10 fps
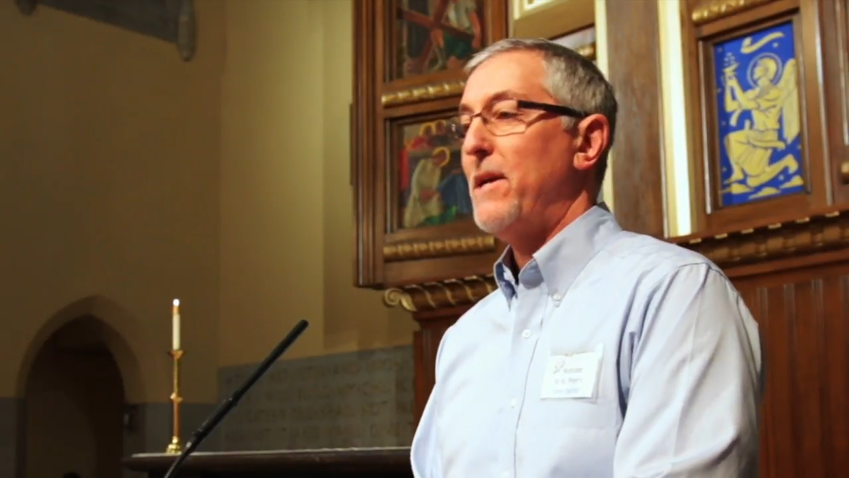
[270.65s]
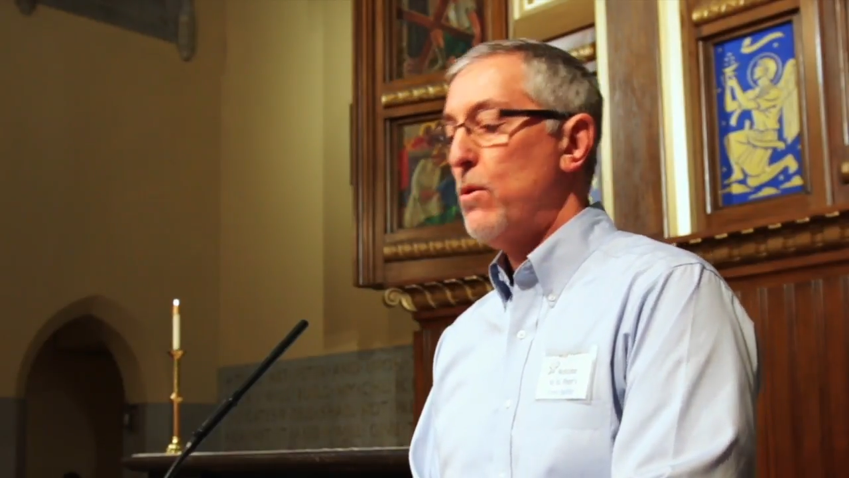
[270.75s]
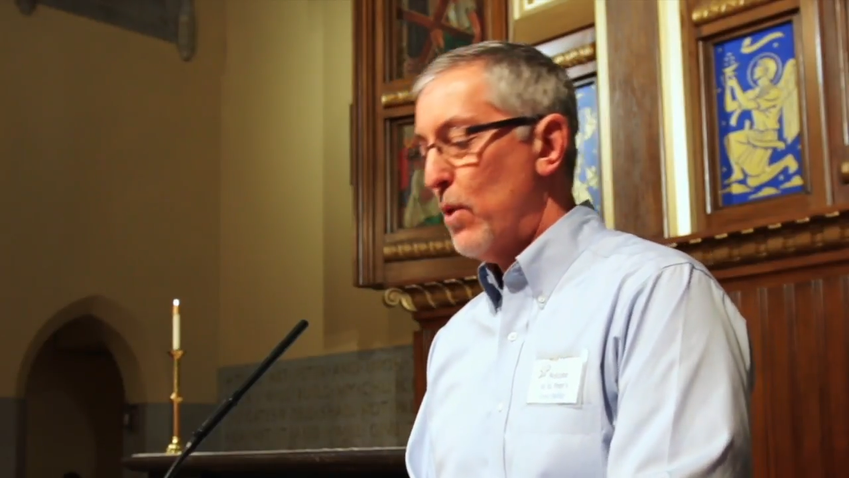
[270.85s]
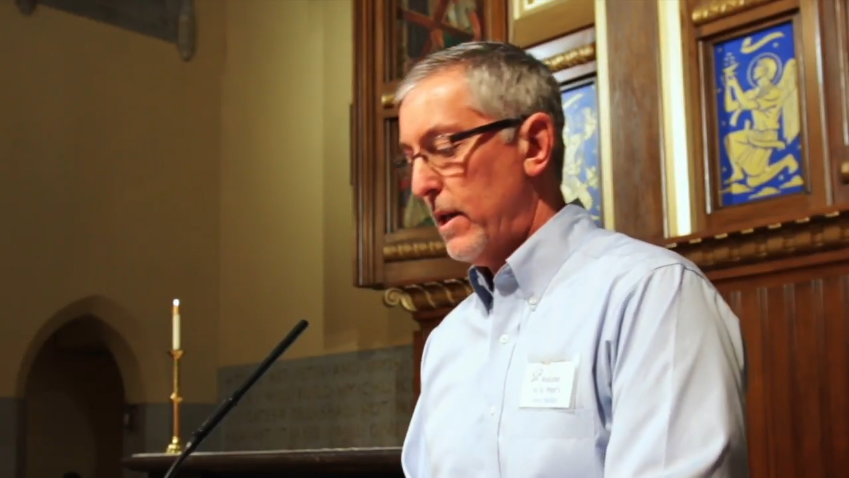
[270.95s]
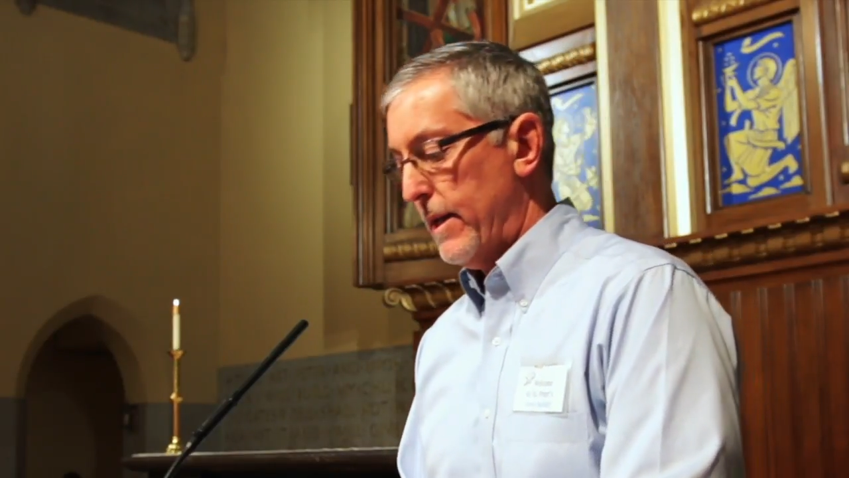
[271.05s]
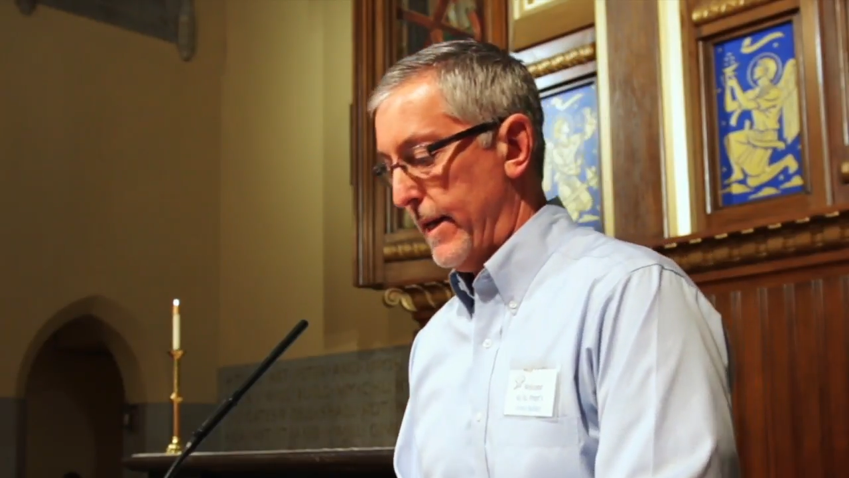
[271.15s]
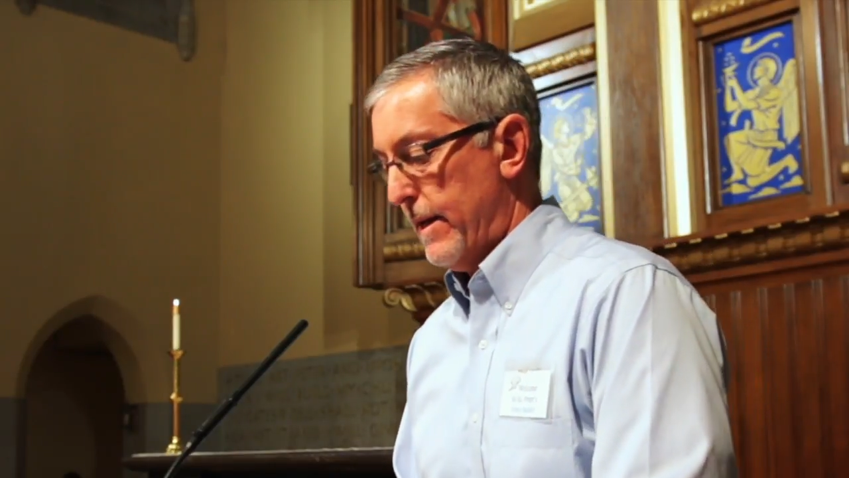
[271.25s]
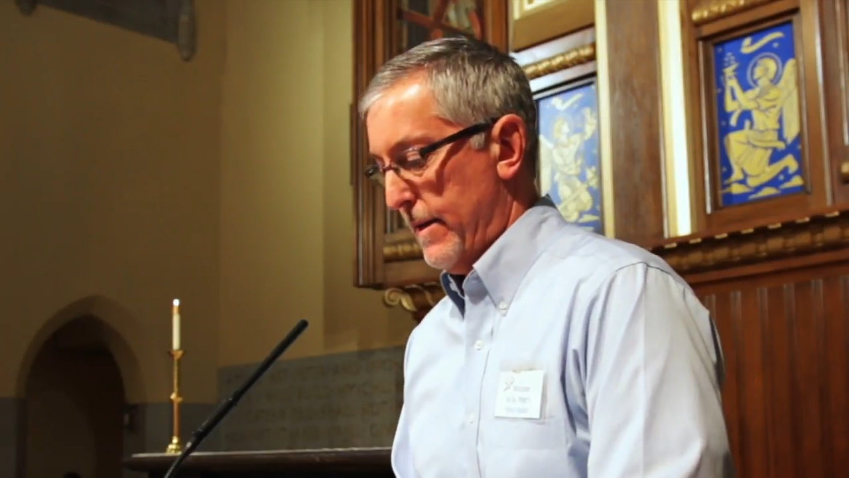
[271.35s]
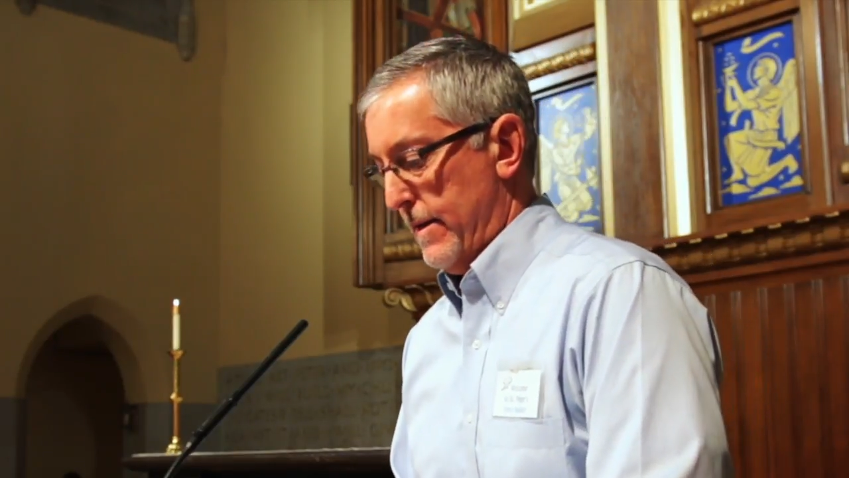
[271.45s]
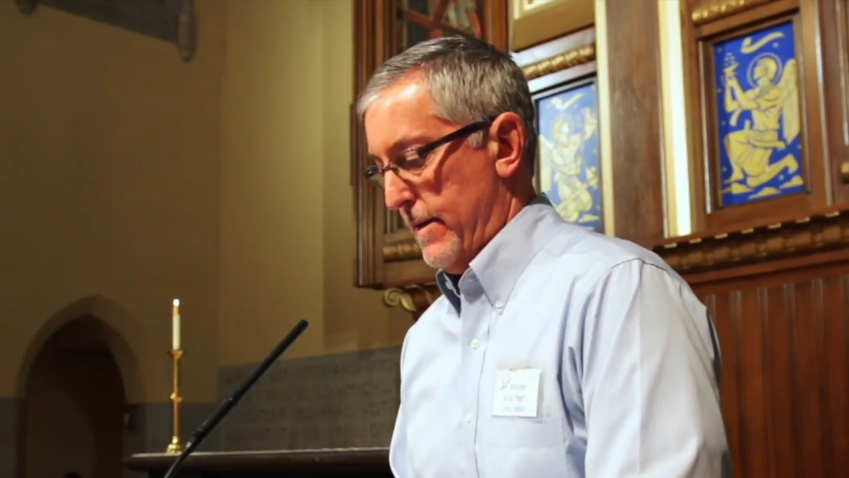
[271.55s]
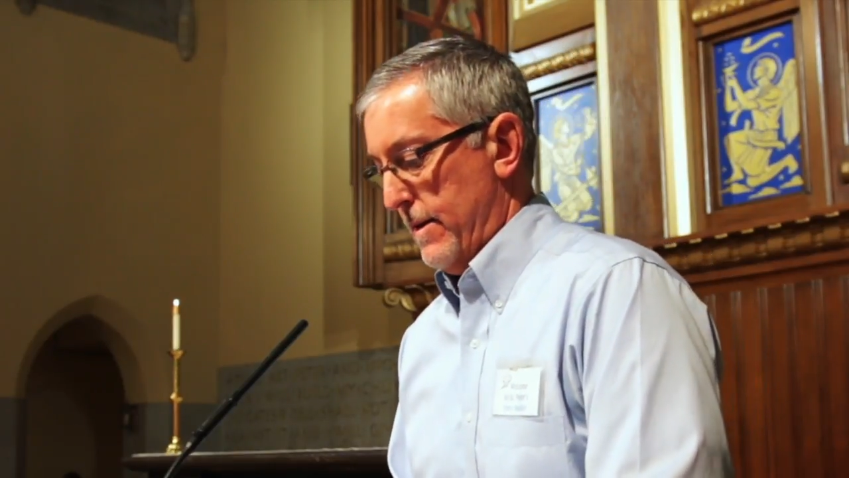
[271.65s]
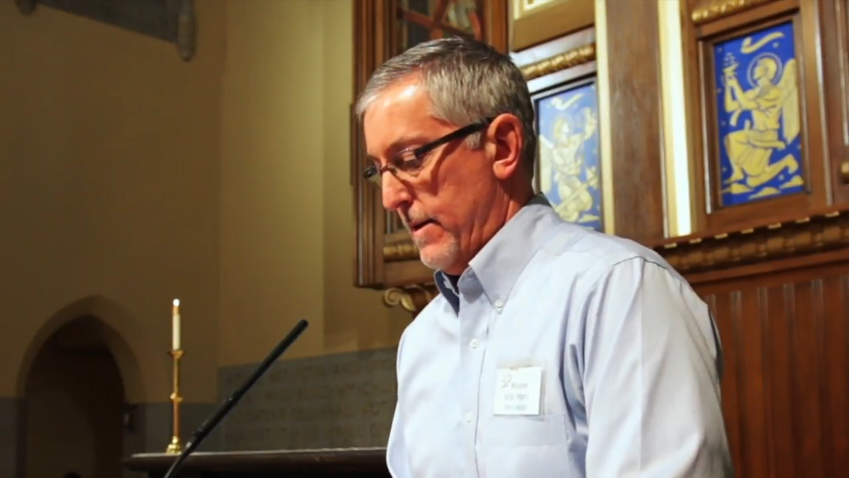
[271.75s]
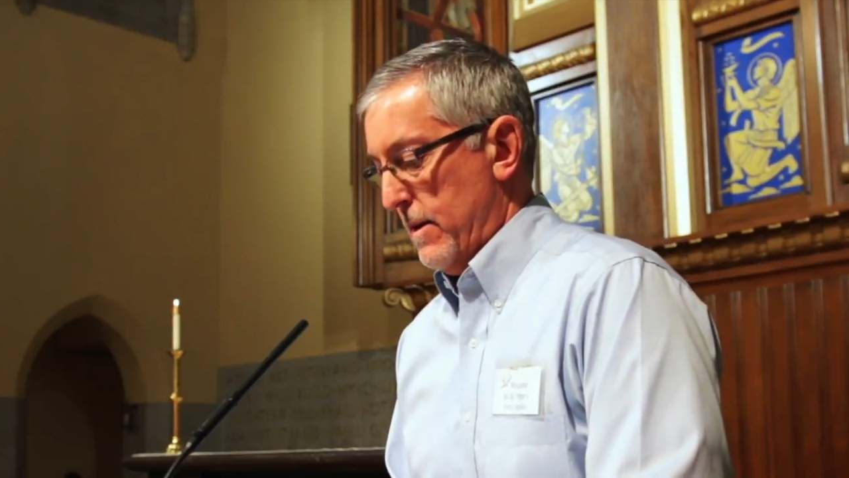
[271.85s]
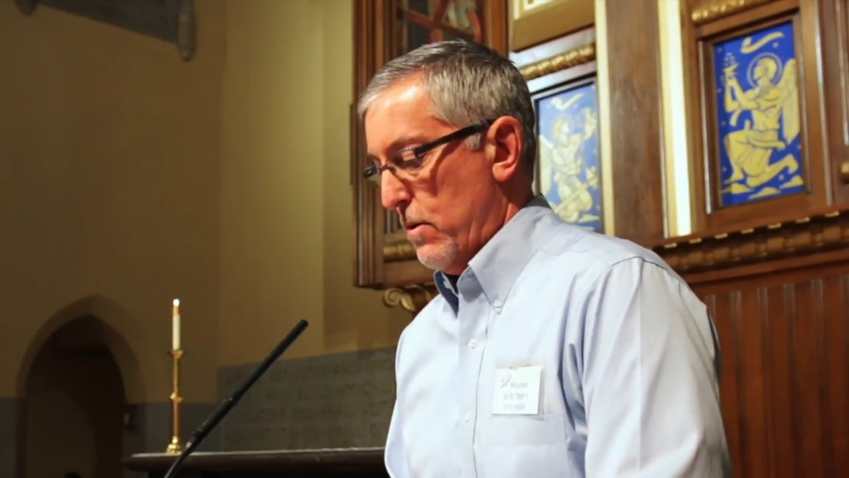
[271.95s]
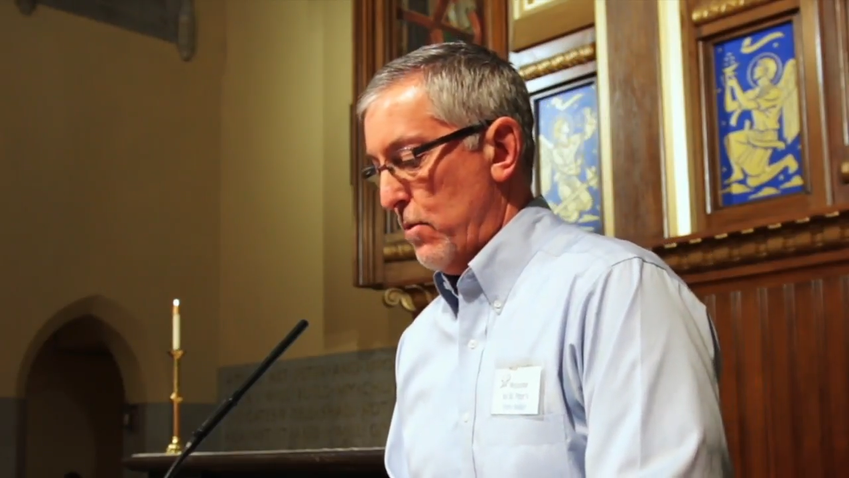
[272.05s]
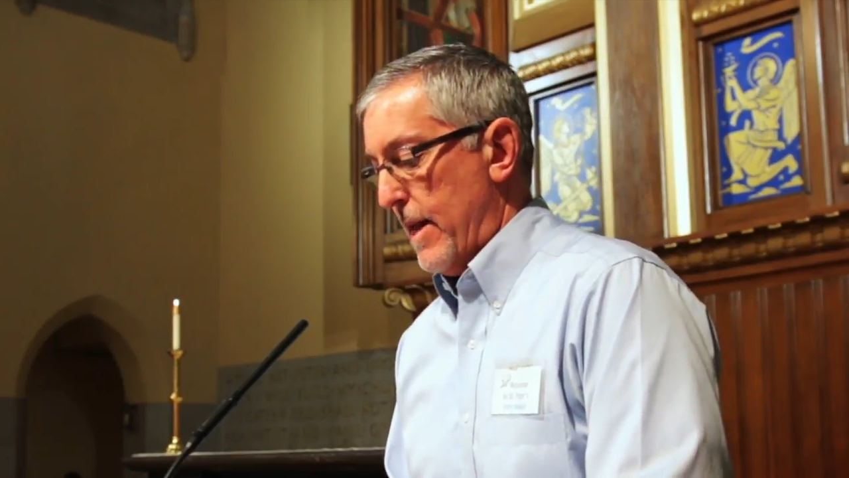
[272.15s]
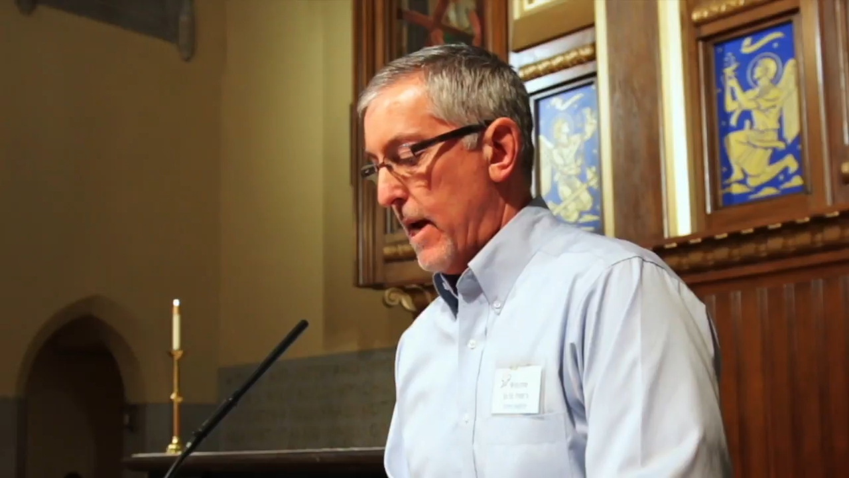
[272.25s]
be willing when